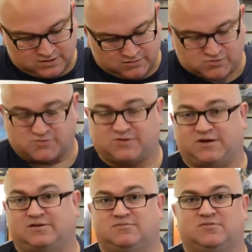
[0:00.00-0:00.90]
which was the
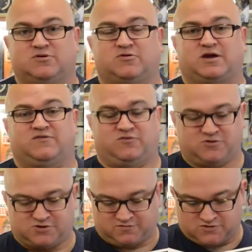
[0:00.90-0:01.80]
UK
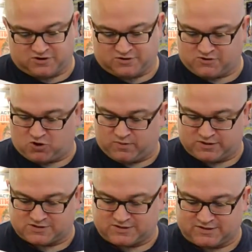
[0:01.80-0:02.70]
version of G.I. Joe
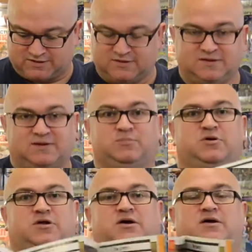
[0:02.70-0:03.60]
basically,
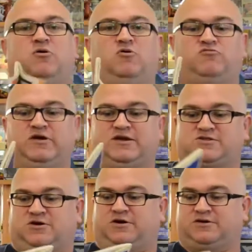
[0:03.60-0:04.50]
but all
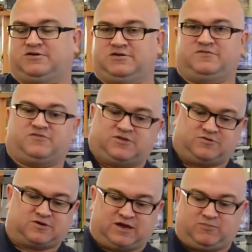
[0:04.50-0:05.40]
redesigned for the
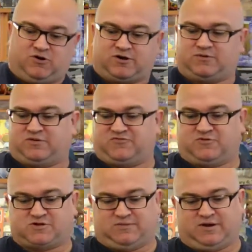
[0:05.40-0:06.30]
UK market when it
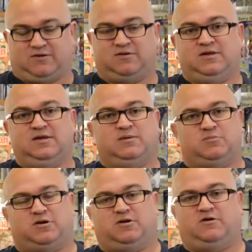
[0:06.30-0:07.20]
first came out.
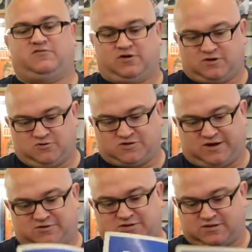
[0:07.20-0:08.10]
But a lot of
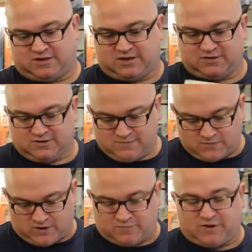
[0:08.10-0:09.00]
cutouts in there,
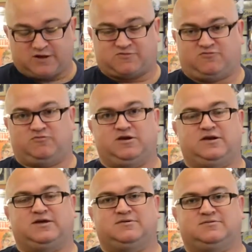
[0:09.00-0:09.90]
and it makes for really,